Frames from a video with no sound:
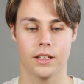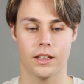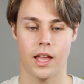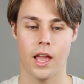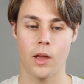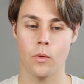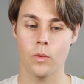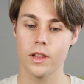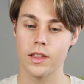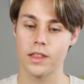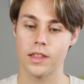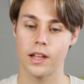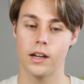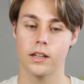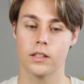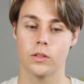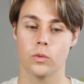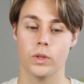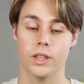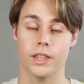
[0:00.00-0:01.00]
I will
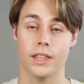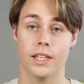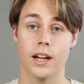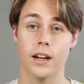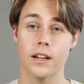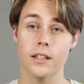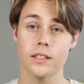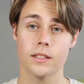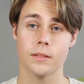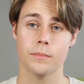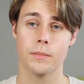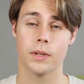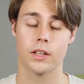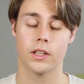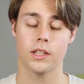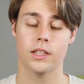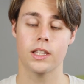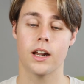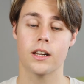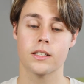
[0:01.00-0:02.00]
start with NARS.
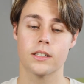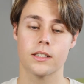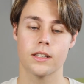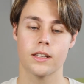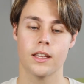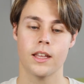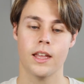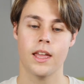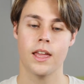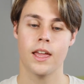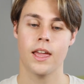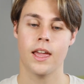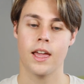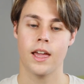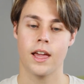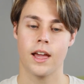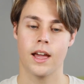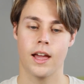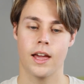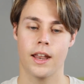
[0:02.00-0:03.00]
NARS
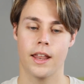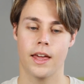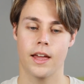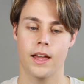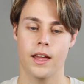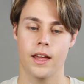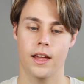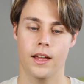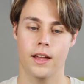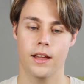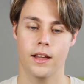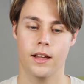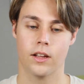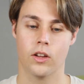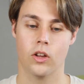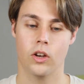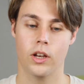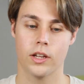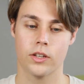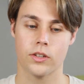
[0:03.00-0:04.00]
had a
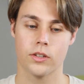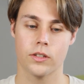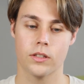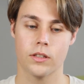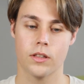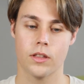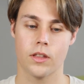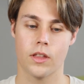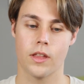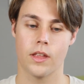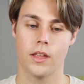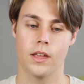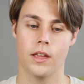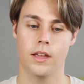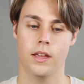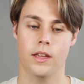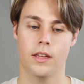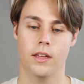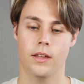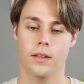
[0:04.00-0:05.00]
collection
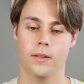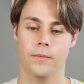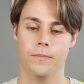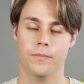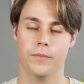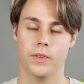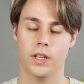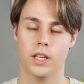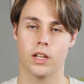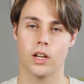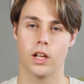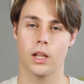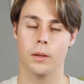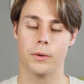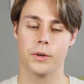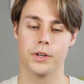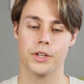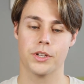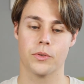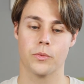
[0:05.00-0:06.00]
in
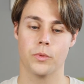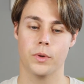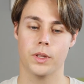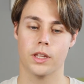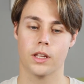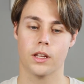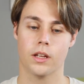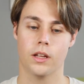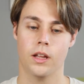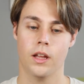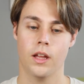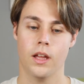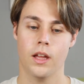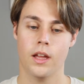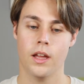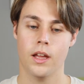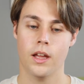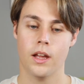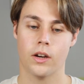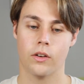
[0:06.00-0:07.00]
collaboration with
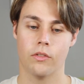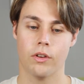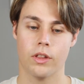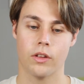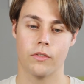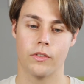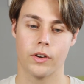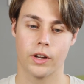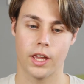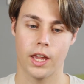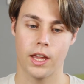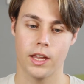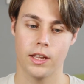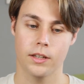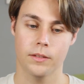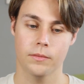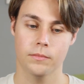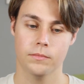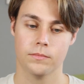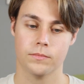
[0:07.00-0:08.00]
Christopher
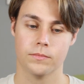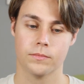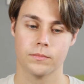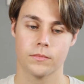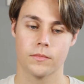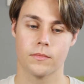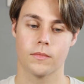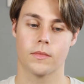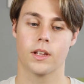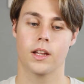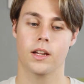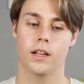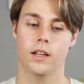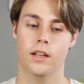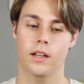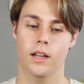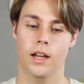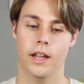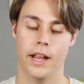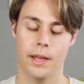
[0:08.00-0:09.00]
Kane,
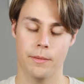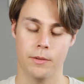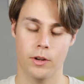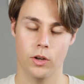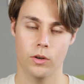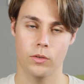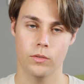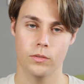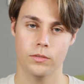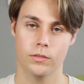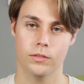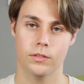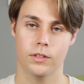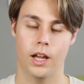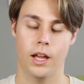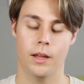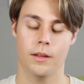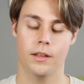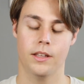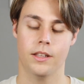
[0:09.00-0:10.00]
and I know
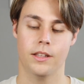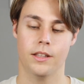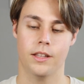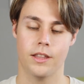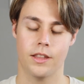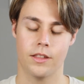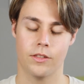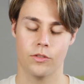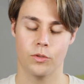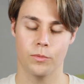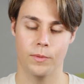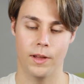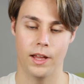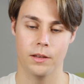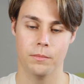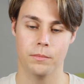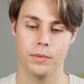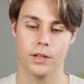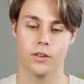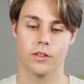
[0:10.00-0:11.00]
it's too
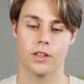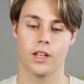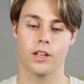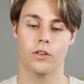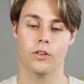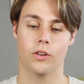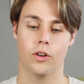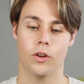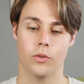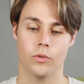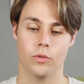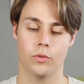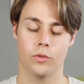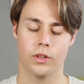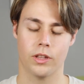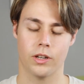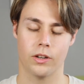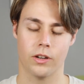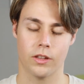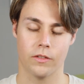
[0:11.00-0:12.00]
bad because I don't know
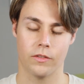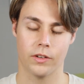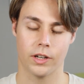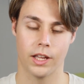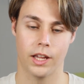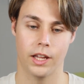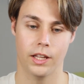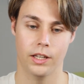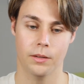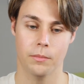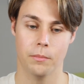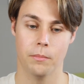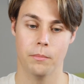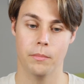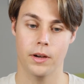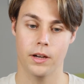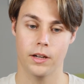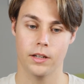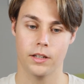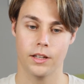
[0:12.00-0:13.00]
who's Christopher Kane,
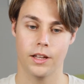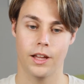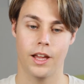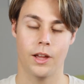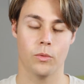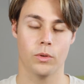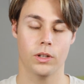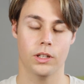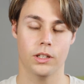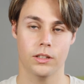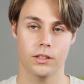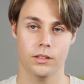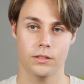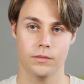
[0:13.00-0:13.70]
but I will